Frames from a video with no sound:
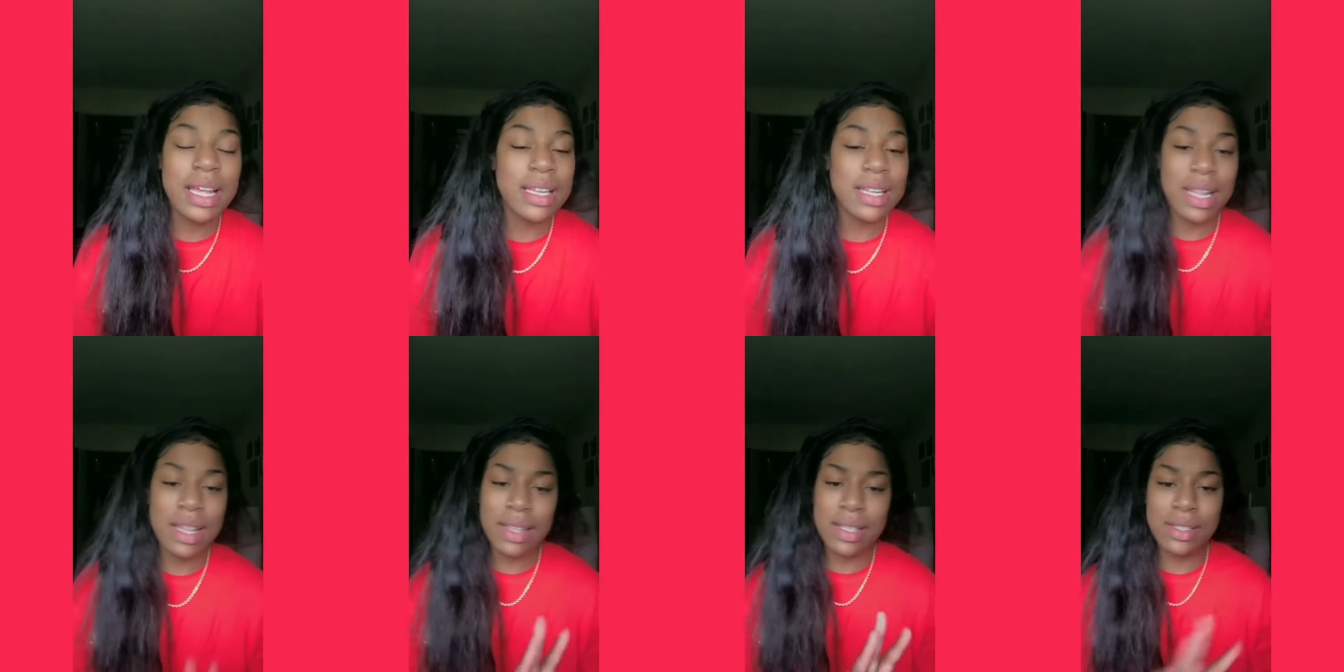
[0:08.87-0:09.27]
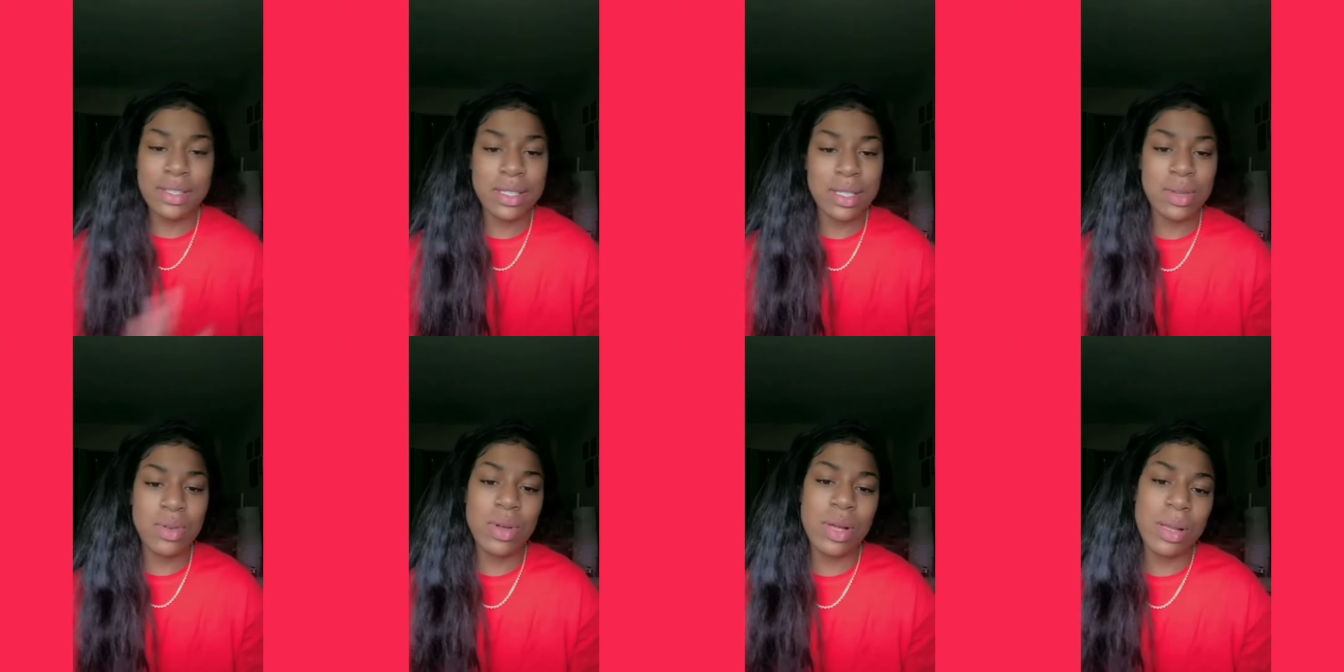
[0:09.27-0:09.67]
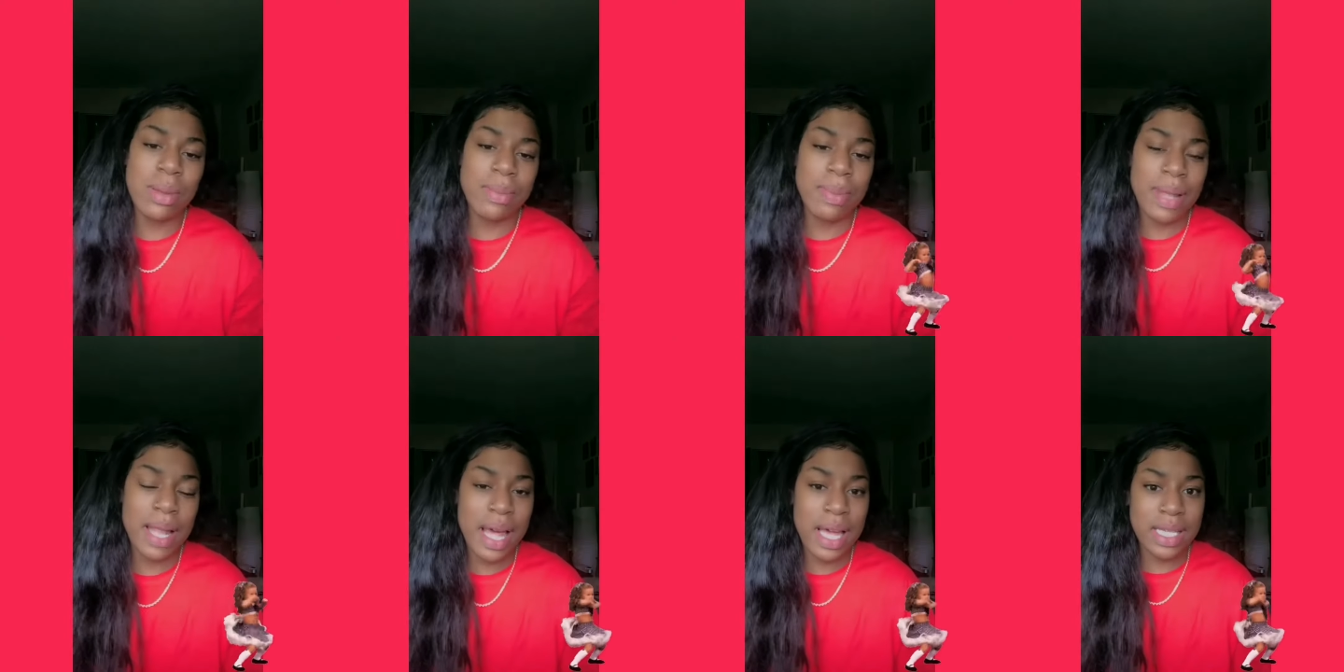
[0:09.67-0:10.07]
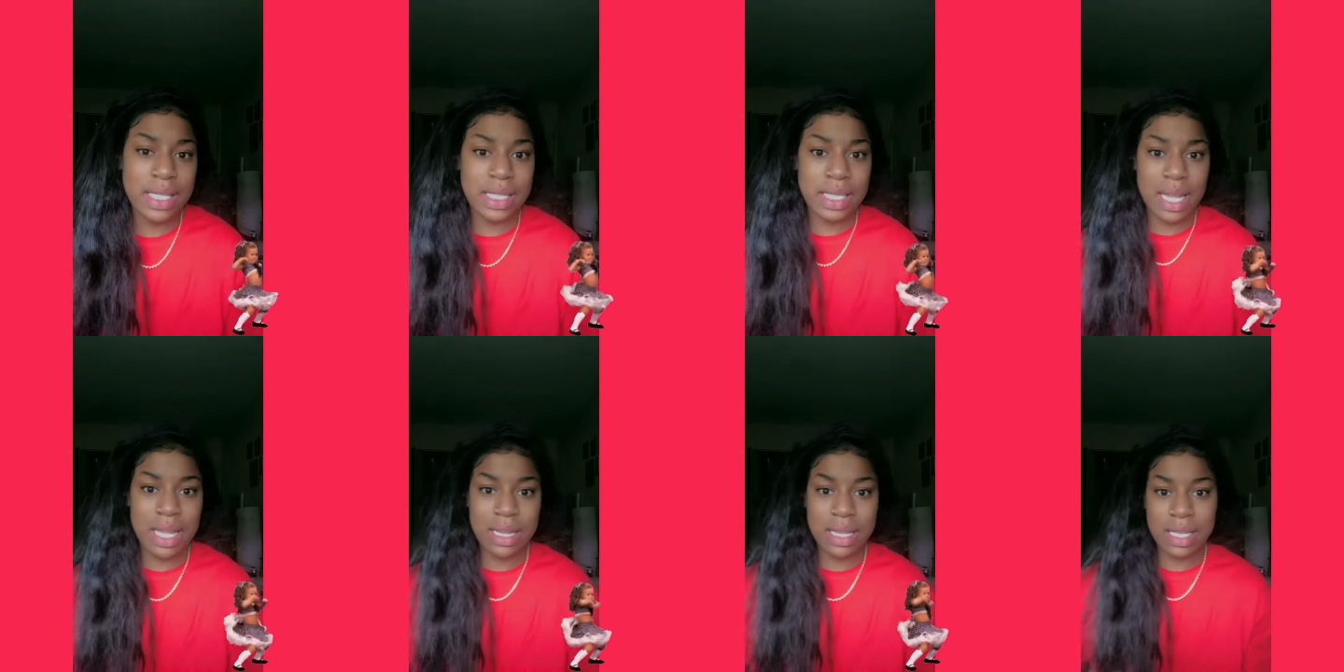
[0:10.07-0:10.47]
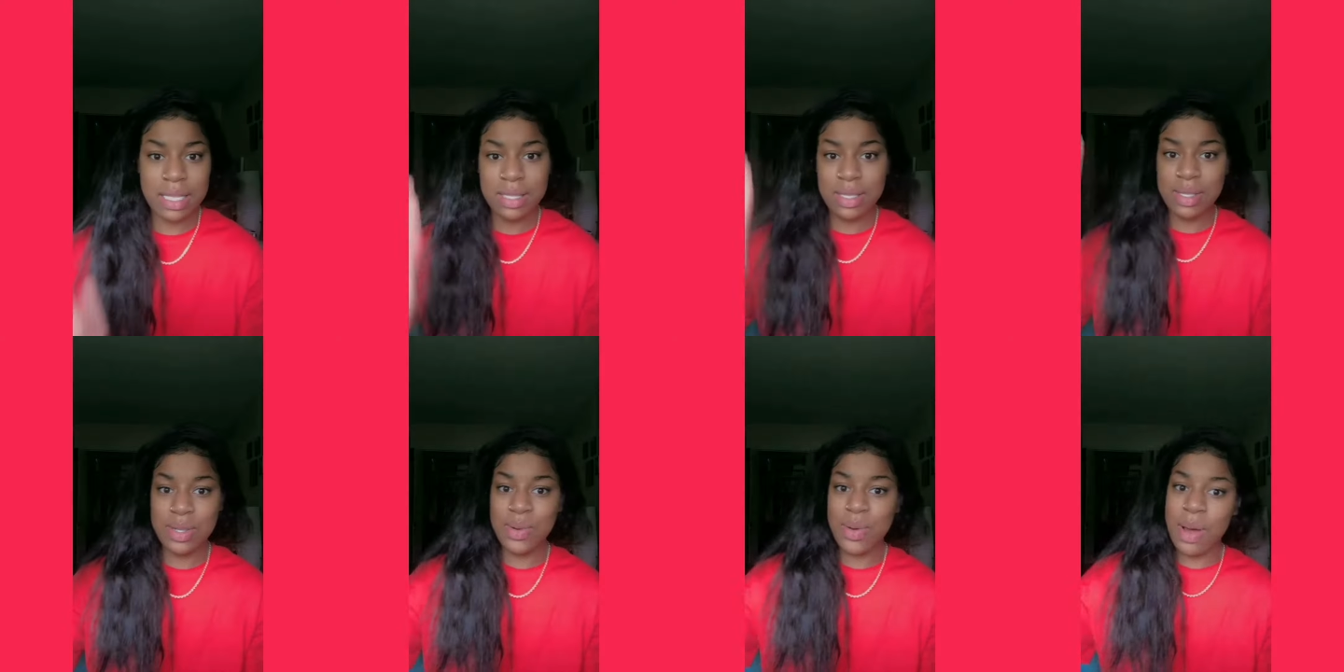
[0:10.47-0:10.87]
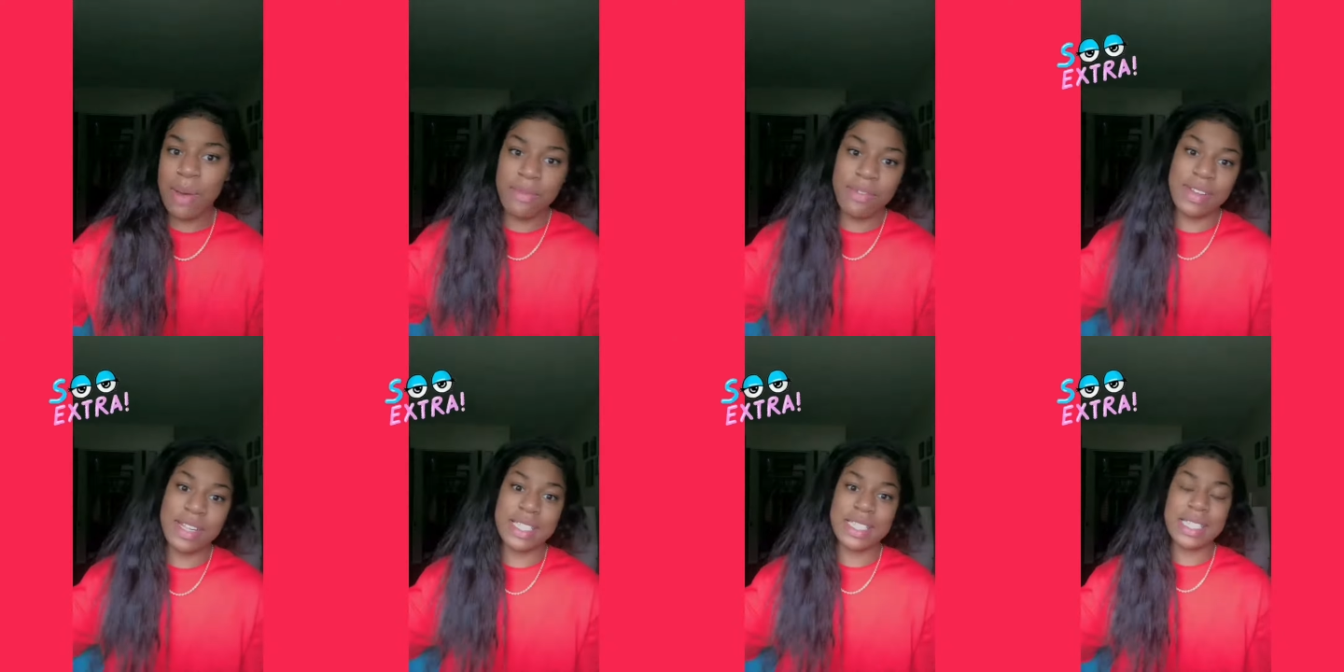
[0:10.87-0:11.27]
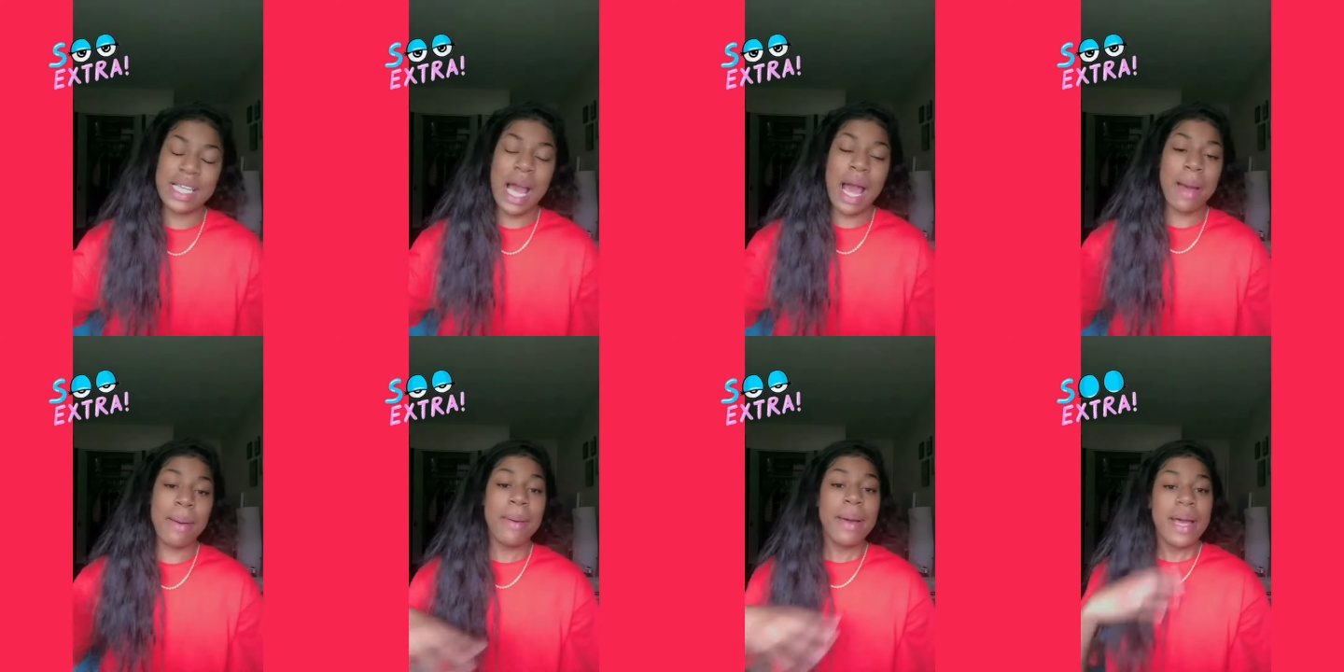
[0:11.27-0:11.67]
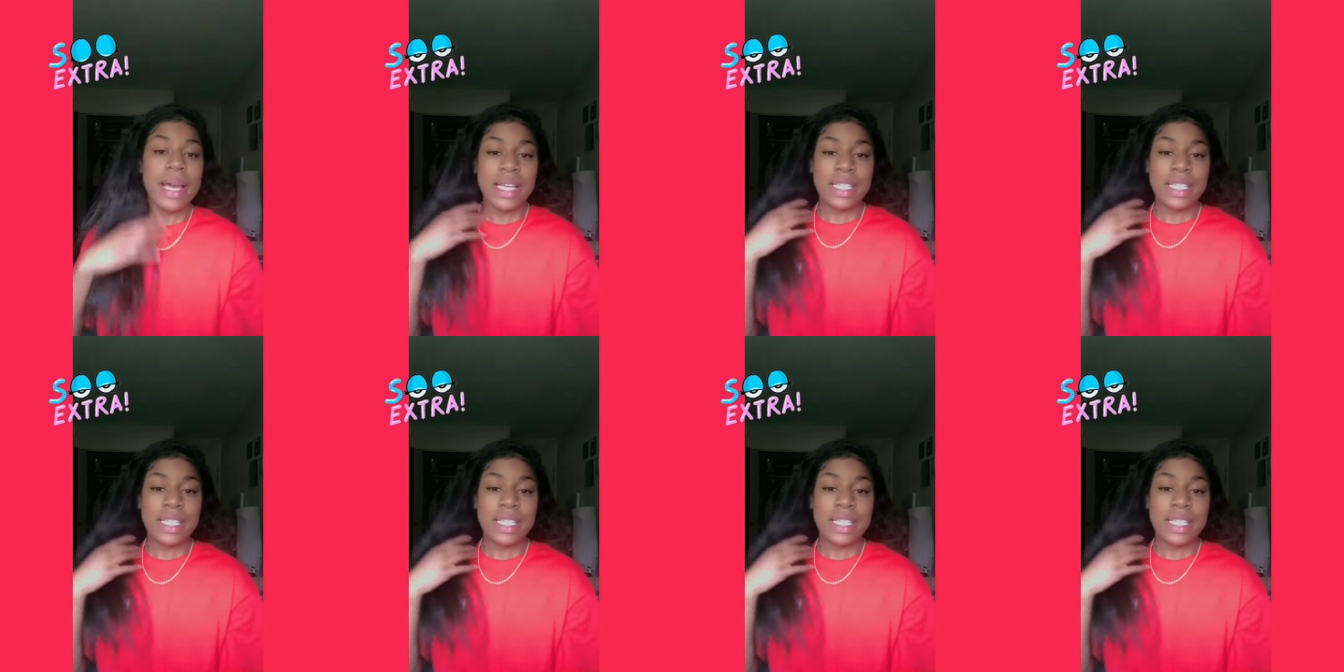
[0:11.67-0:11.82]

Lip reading: Nothing too complex, nothing too over the top,